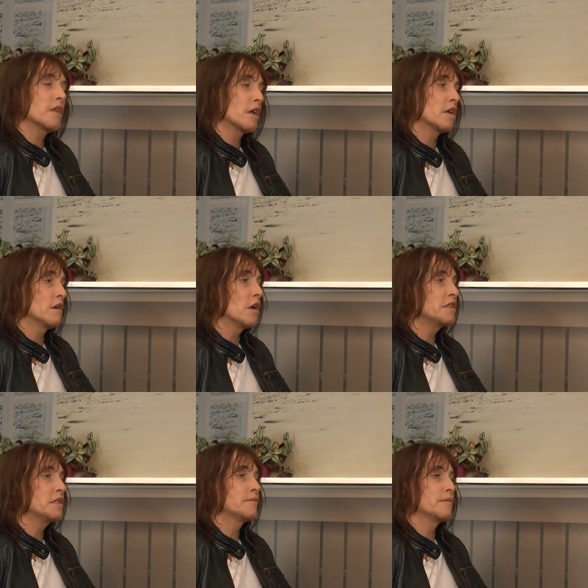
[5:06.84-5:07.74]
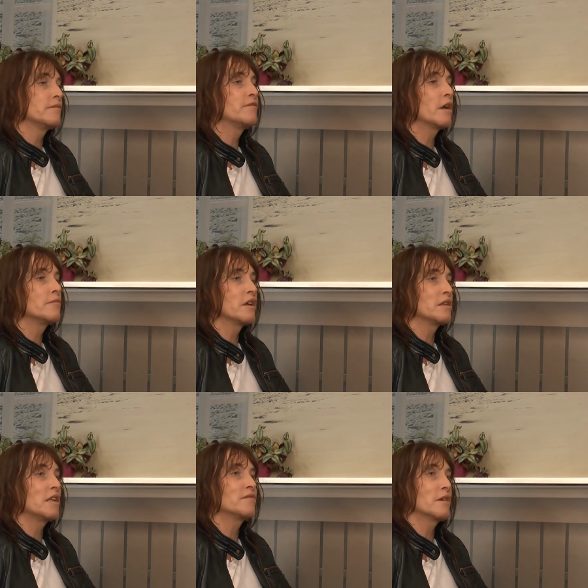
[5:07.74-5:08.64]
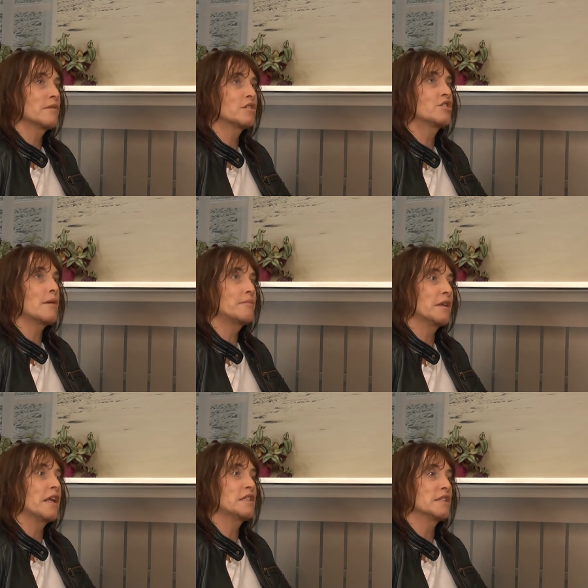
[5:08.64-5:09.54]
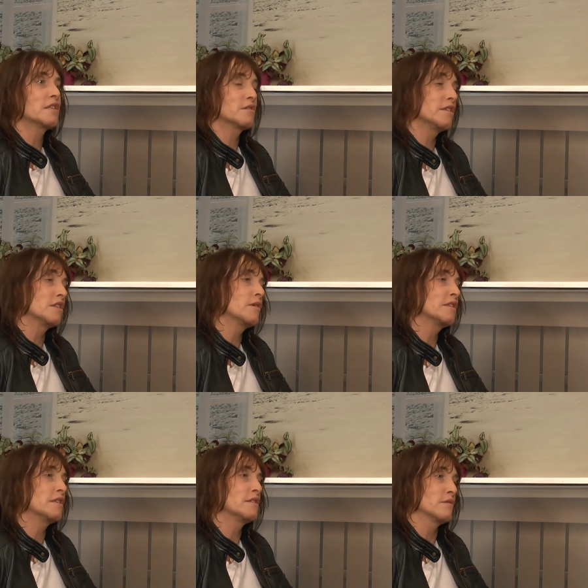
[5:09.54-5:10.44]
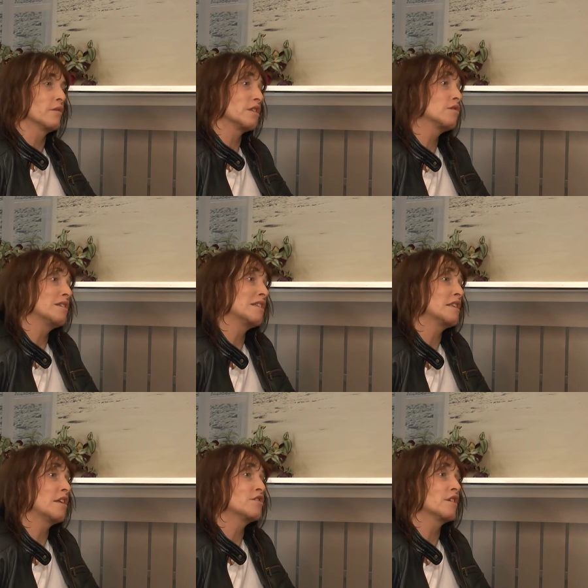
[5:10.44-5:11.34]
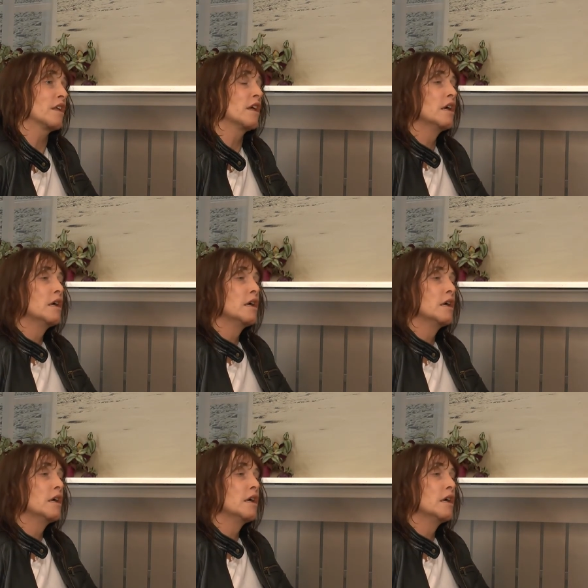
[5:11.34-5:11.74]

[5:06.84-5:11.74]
karate is very much Japanese in the 20th or the 20th century.